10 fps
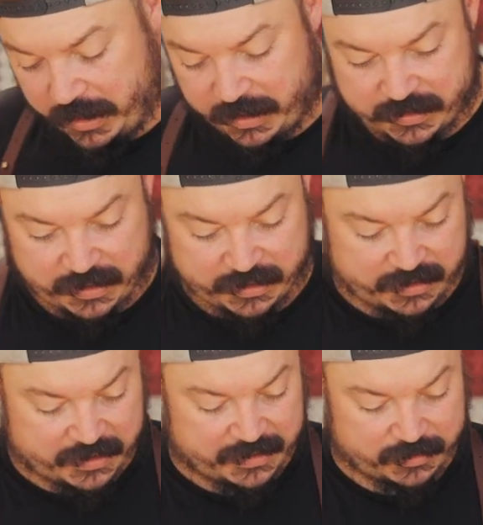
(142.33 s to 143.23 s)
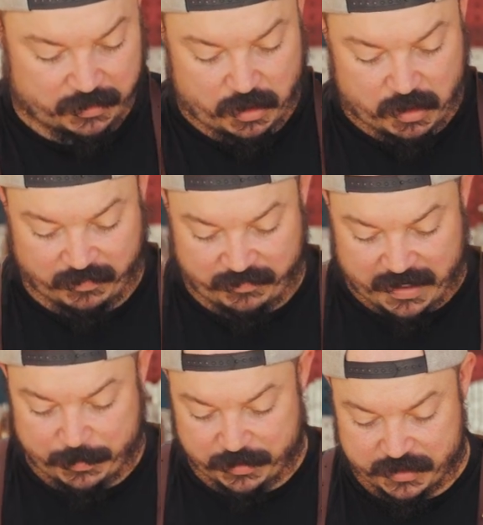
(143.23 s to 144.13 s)
because you get these nice long
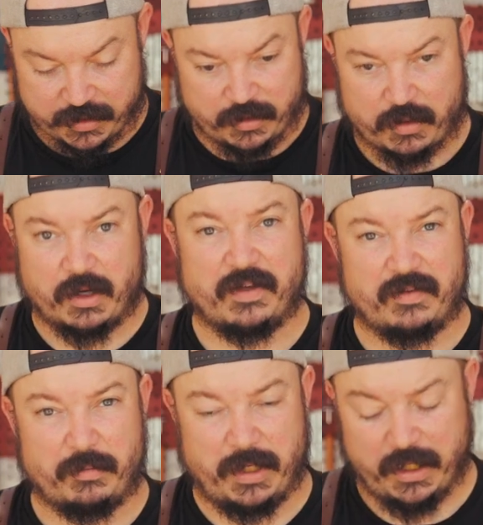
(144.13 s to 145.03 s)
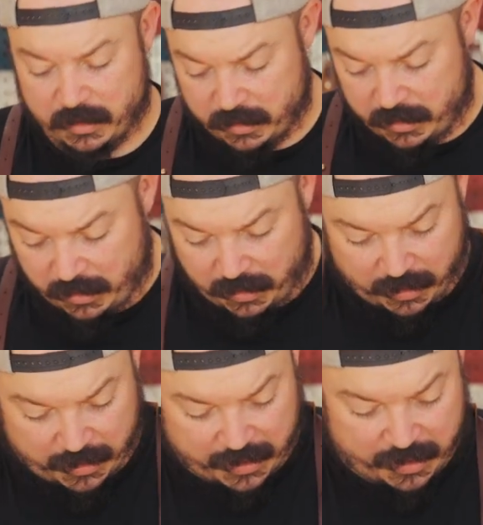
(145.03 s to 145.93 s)
fibers that go across the meat.
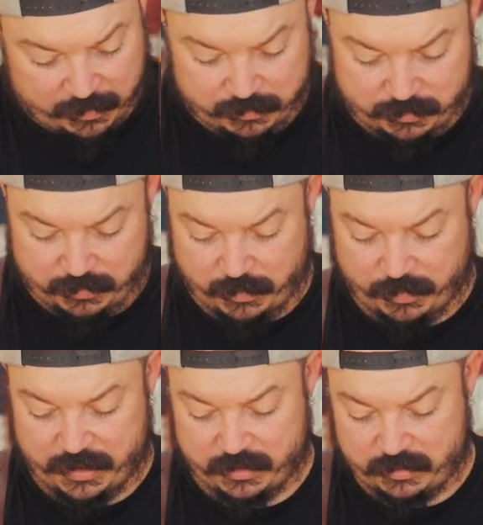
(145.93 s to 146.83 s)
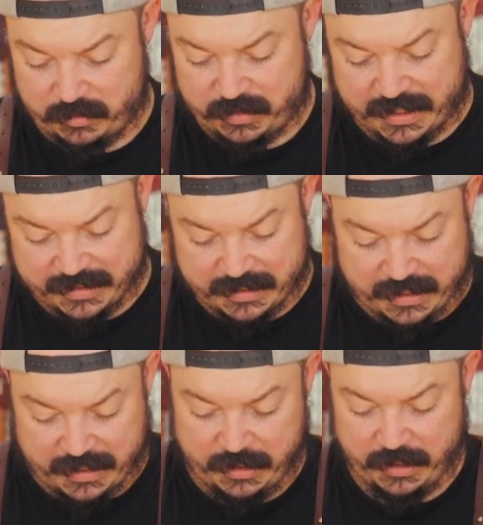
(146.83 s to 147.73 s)
And when you slice it
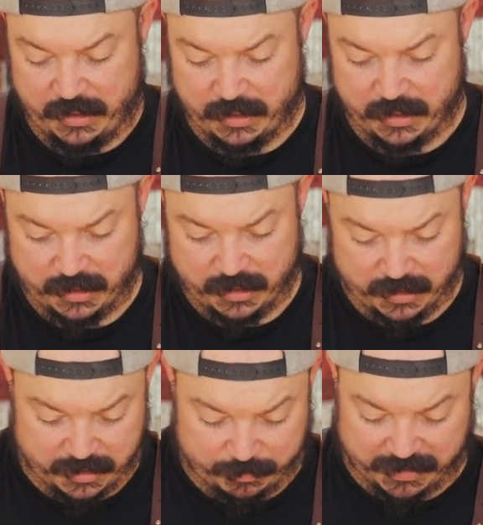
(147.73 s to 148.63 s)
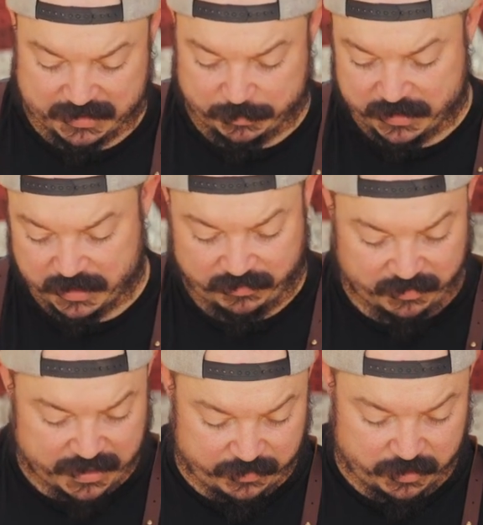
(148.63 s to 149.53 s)
thin, it picks up a ton of
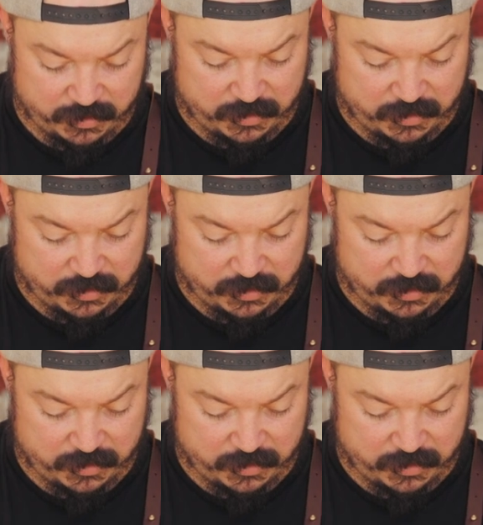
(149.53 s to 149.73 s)
flavor.